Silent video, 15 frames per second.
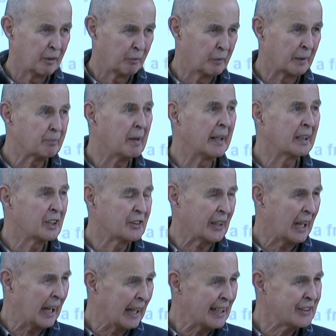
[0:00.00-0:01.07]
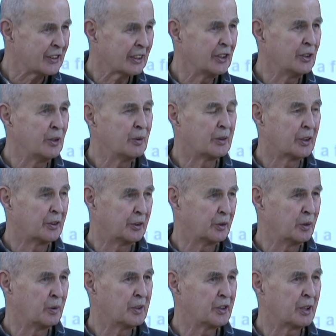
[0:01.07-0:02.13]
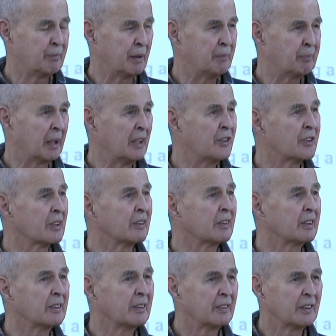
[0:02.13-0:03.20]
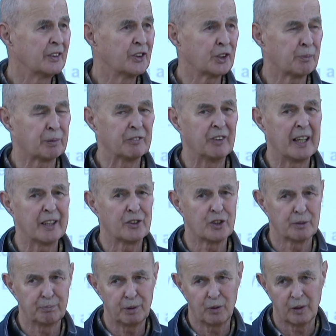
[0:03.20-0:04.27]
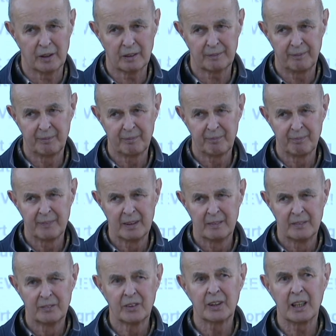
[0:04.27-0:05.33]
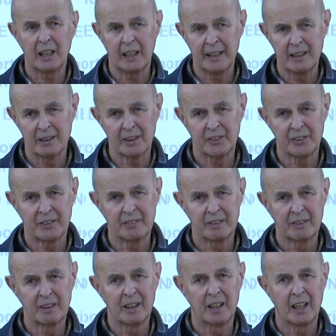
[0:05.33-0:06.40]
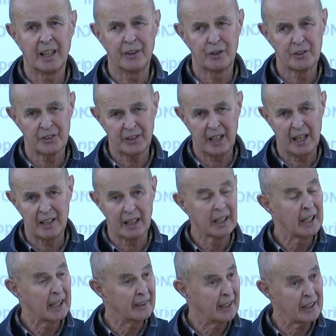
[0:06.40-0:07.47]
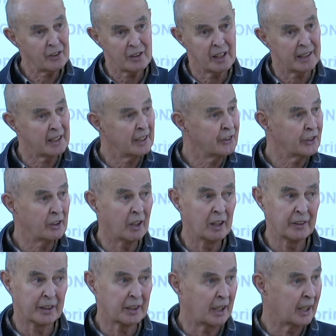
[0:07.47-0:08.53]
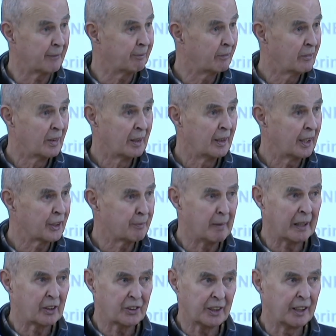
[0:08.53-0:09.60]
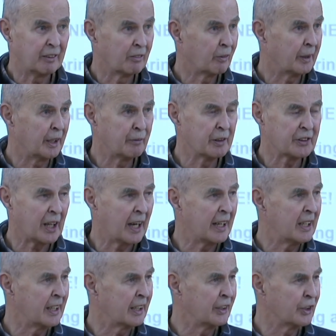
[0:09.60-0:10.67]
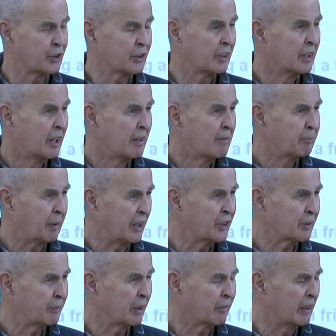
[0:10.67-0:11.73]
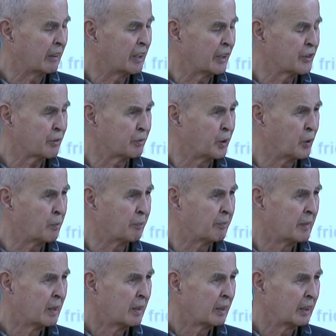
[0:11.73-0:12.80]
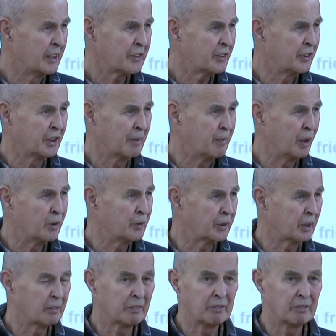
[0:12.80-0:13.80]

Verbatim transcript: What Mike is asking you to do is to be patient, is to provide support, kindness, understanding, and that's not easy all the time. As Mike said when he was hiding in his, face, in his room, listening to music,